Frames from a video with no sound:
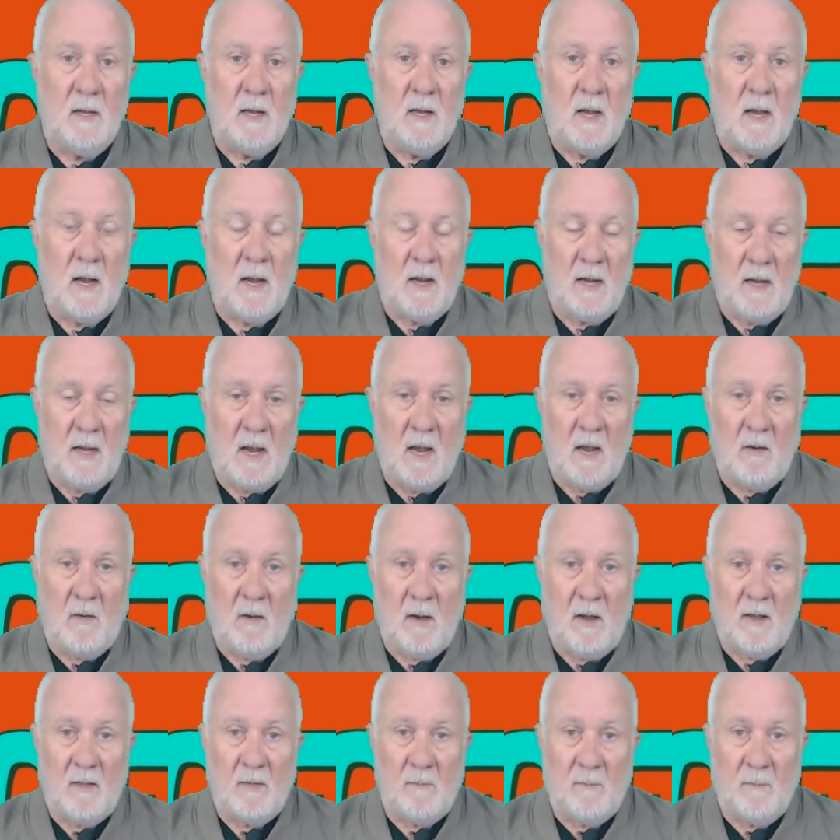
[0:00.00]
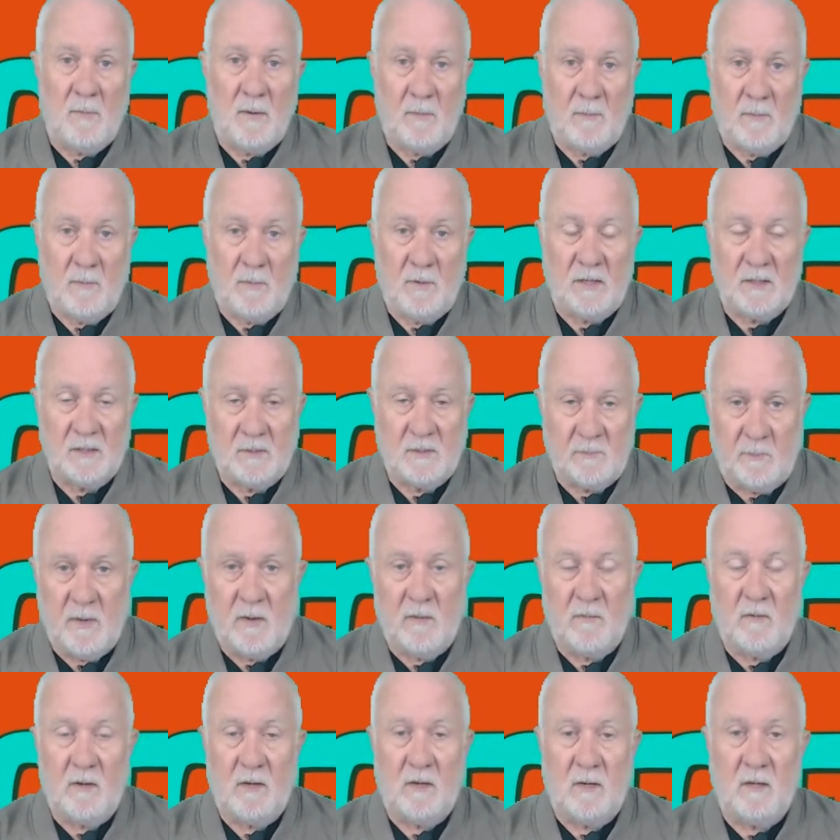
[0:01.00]
and how other people
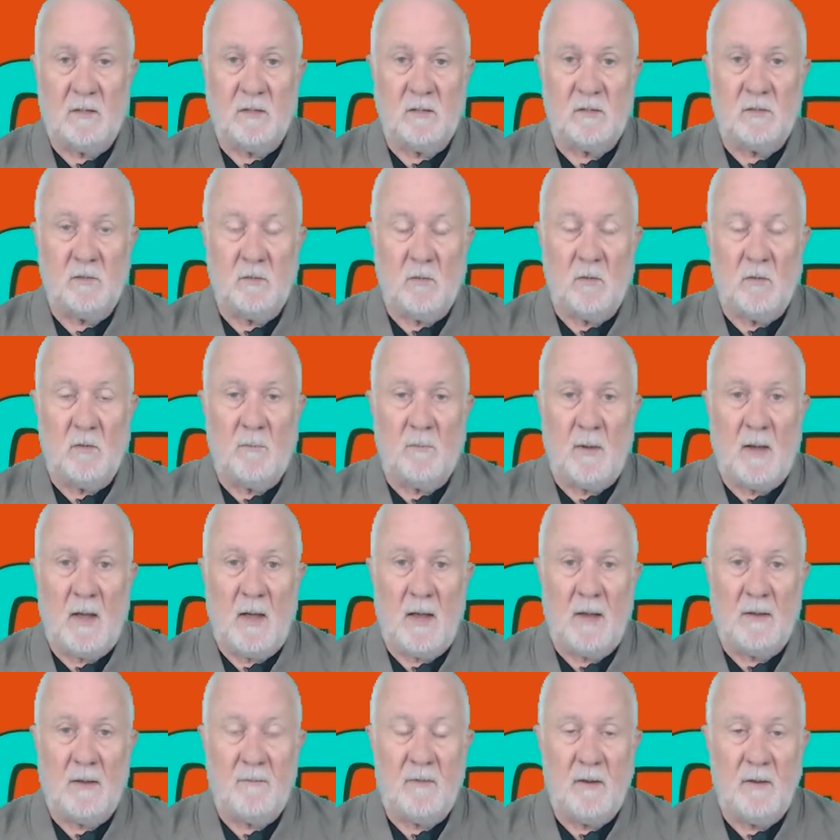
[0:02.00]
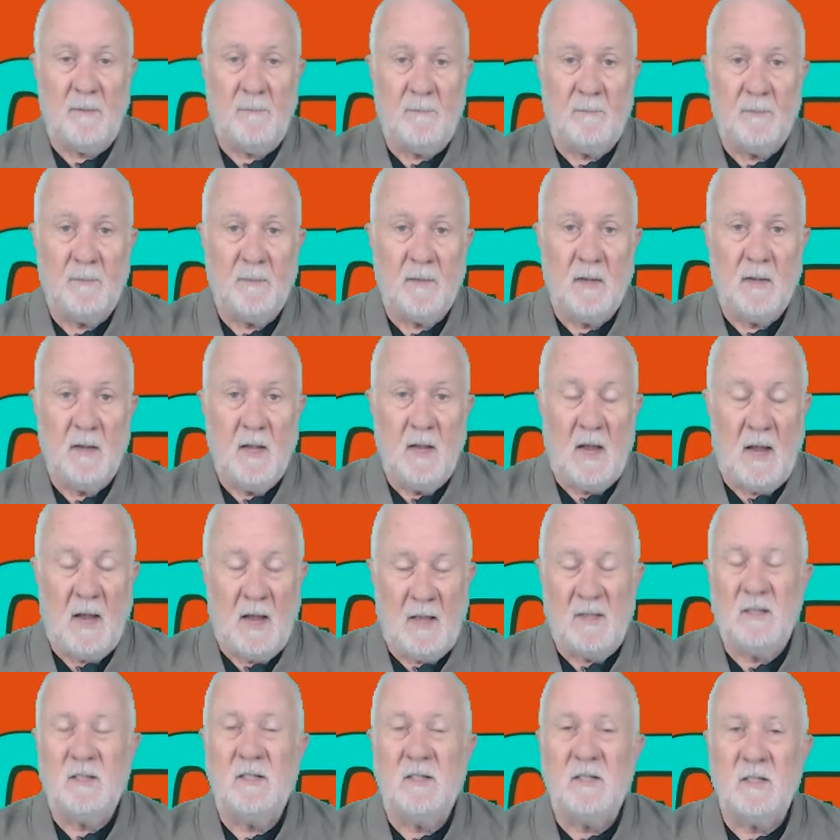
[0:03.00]
experience your behavior, and
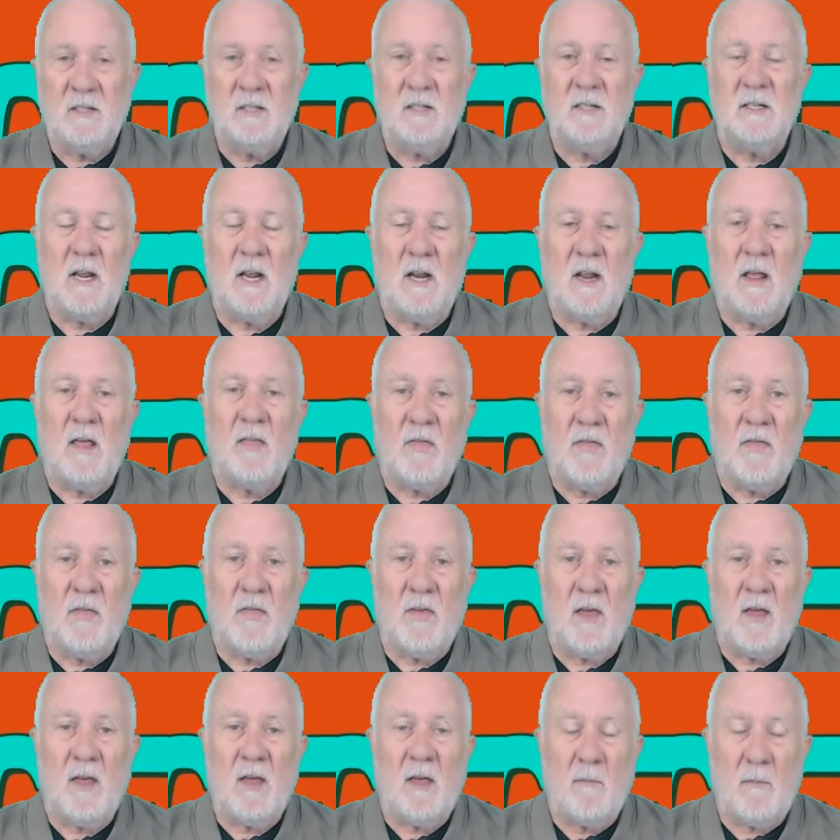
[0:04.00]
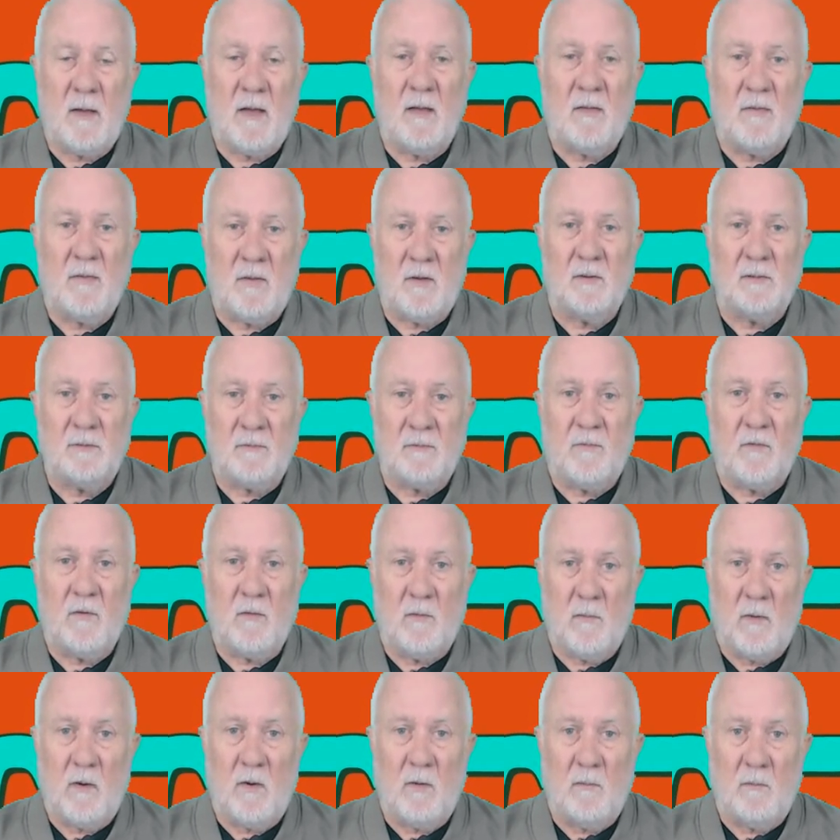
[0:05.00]
then just sit down and think about those for a
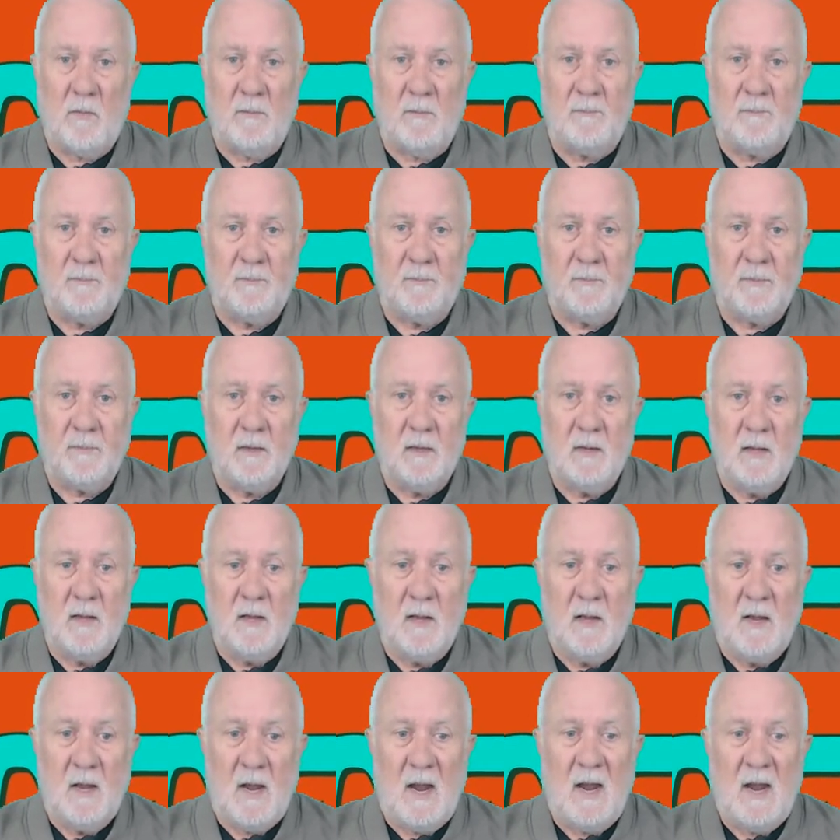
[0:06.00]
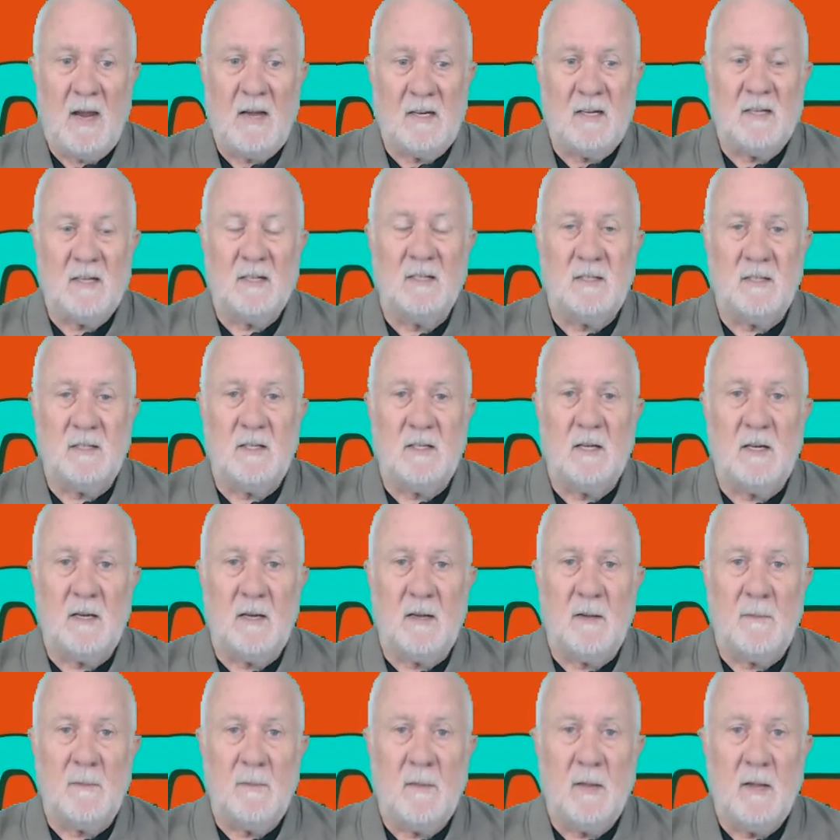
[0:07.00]
moment and
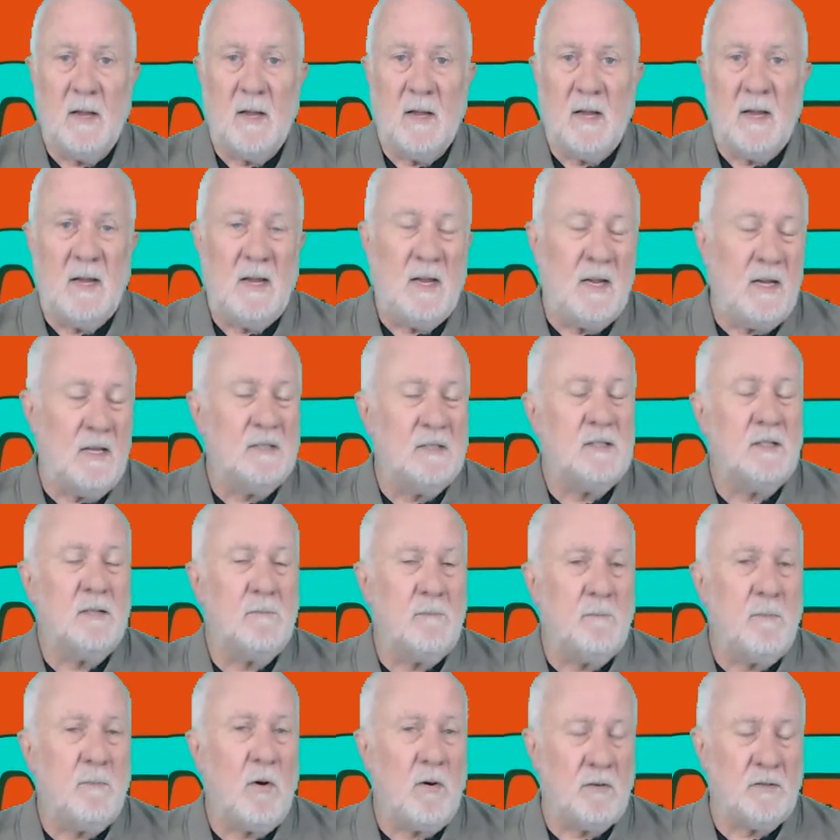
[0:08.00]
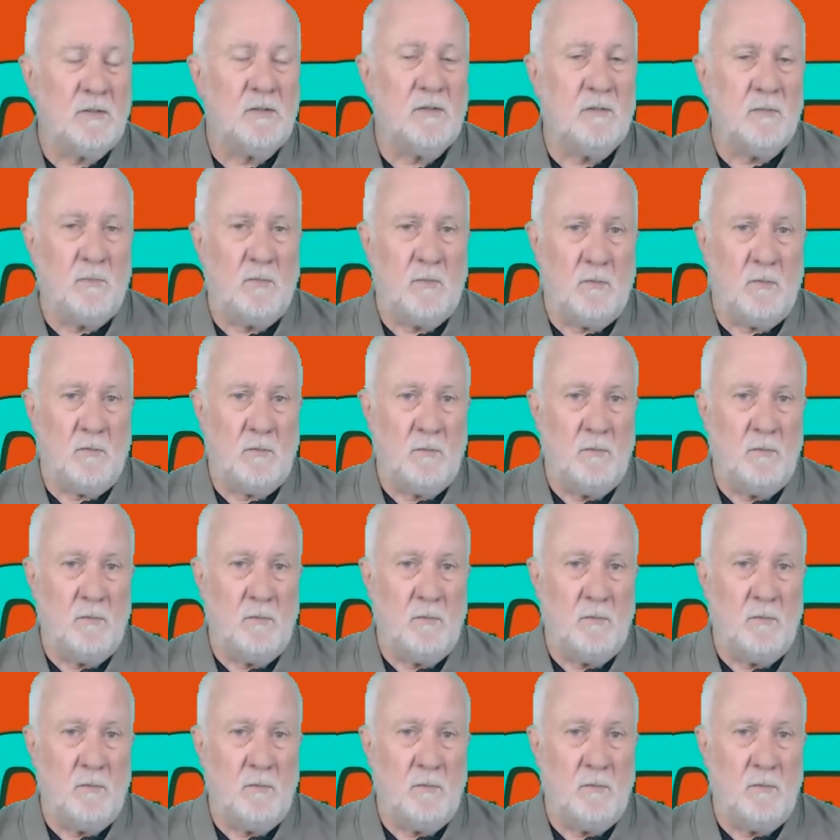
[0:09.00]
consider, is it possible